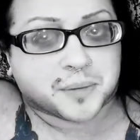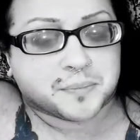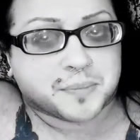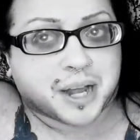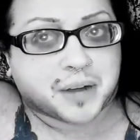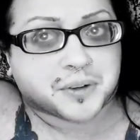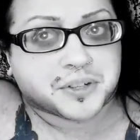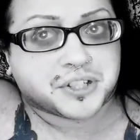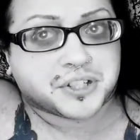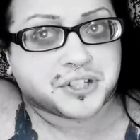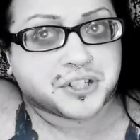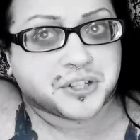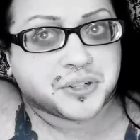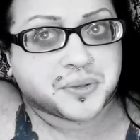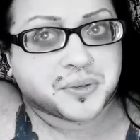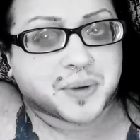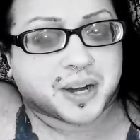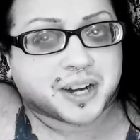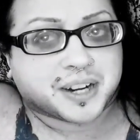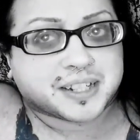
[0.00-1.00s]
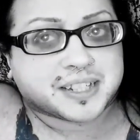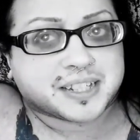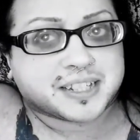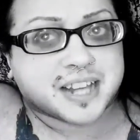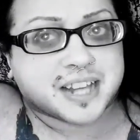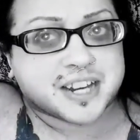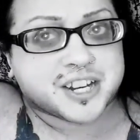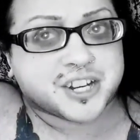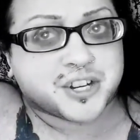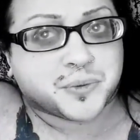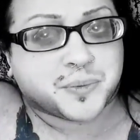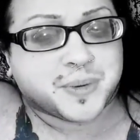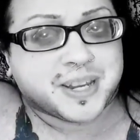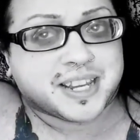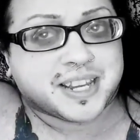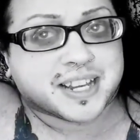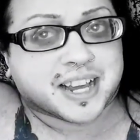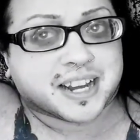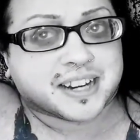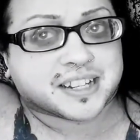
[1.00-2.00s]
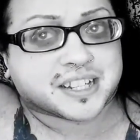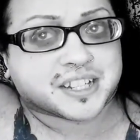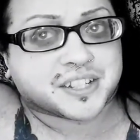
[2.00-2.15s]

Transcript: amounts to an extended weekend